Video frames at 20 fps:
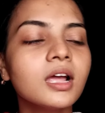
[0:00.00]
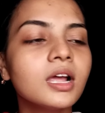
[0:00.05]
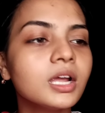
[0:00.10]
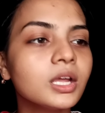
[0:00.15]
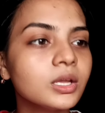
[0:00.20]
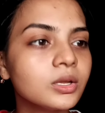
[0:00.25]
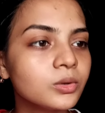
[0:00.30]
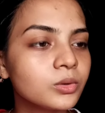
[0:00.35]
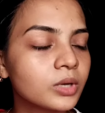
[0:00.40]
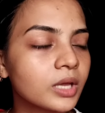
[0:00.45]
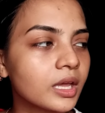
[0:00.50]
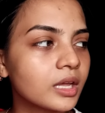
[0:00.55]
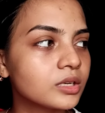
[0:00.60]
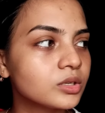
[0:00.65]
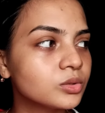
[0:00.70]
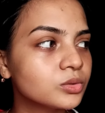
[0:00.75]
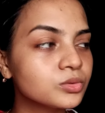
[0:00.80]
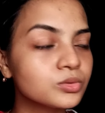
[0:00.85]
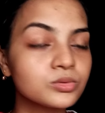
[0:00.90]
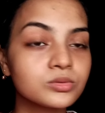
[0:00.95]
You can
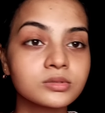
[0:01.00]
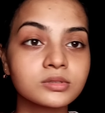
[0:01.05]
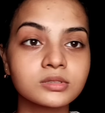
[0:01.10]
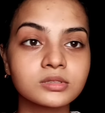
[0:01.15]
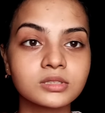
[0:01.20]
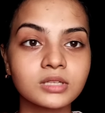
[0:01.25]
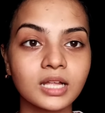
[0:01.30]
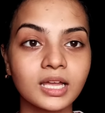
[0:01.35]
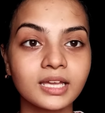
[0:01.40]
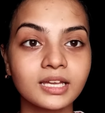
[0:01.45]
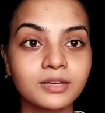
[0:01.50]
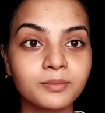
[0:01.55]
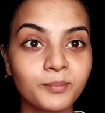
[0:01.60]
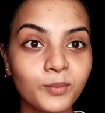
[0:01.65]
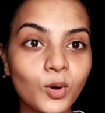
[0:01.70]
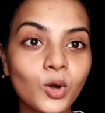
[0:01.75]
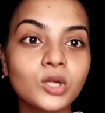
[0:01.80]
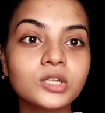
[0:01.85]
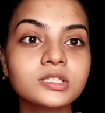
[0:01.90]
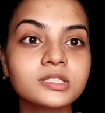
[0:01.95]
use
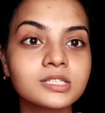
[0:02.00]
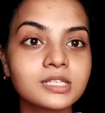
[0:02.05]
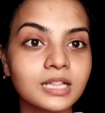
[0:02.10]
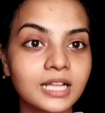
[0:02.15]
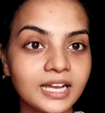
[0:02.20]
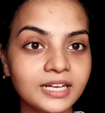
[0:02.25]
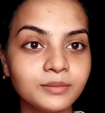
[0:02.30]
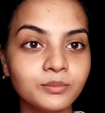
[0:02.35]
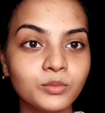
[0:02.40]
Pond's light